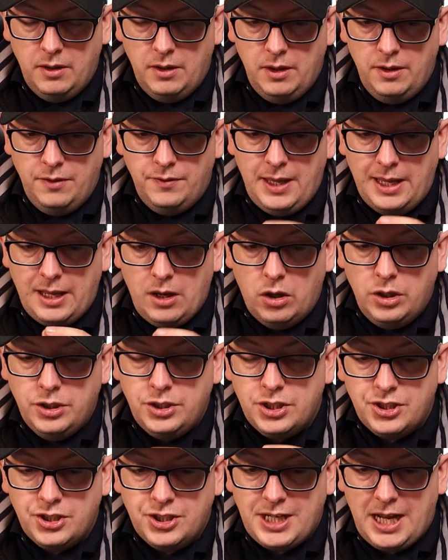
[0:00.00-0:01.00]
They
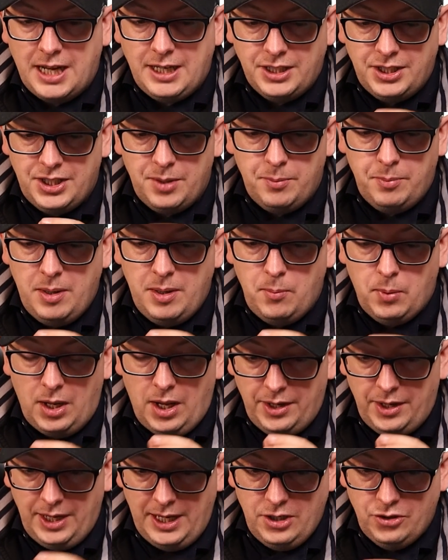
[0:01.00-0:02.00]
understand that people
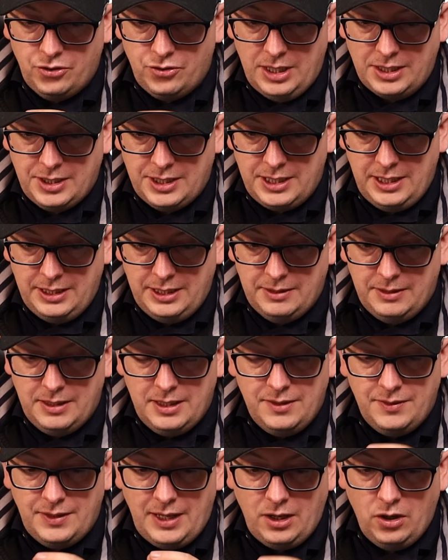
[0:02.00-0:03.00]
aren't interested.
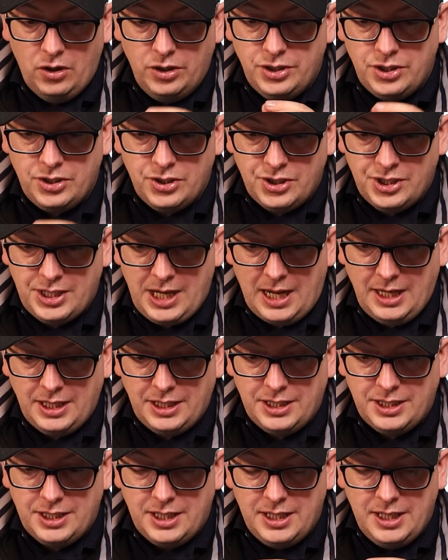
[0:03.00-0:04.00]
They
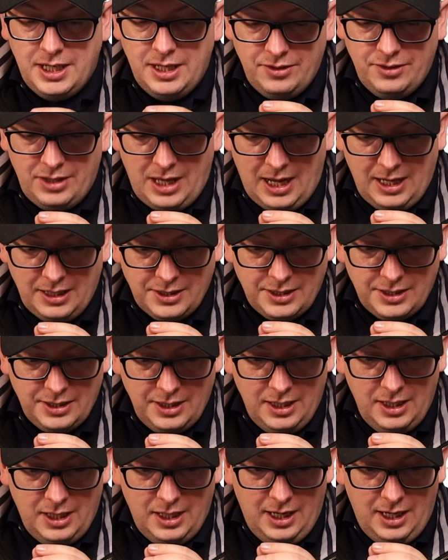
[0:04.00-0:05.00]
understand that
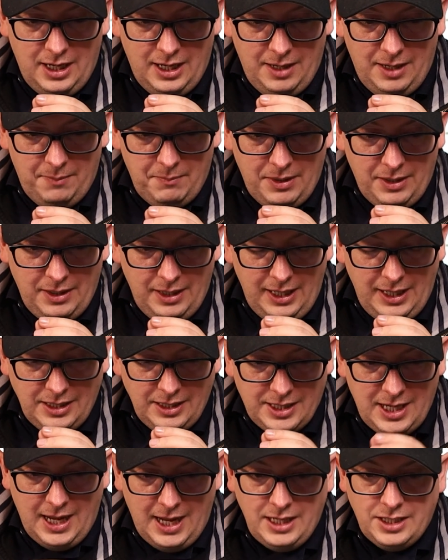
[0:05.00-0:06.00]
it
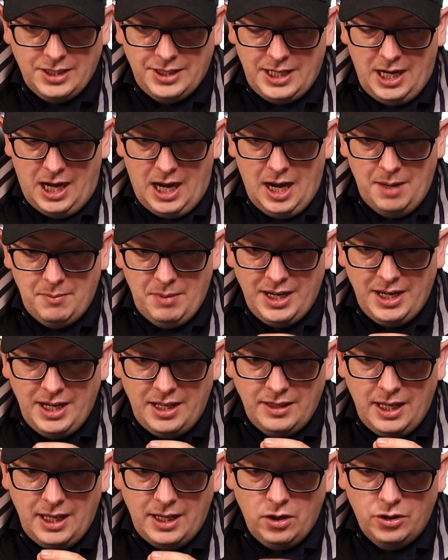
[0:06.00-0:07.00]
takes time, and
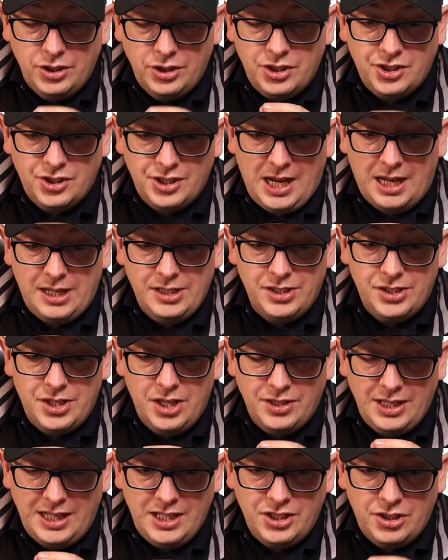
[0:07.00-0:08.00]
they understand that
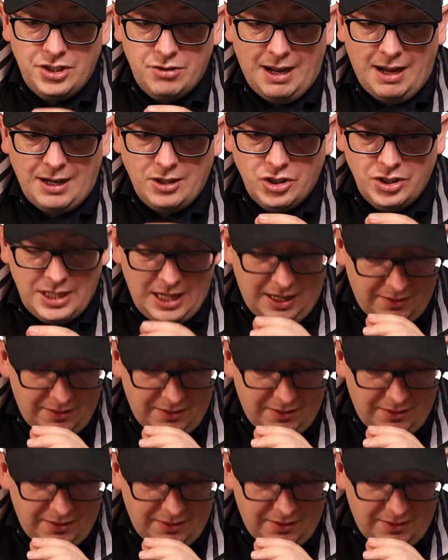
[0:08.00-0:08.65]
the interactions have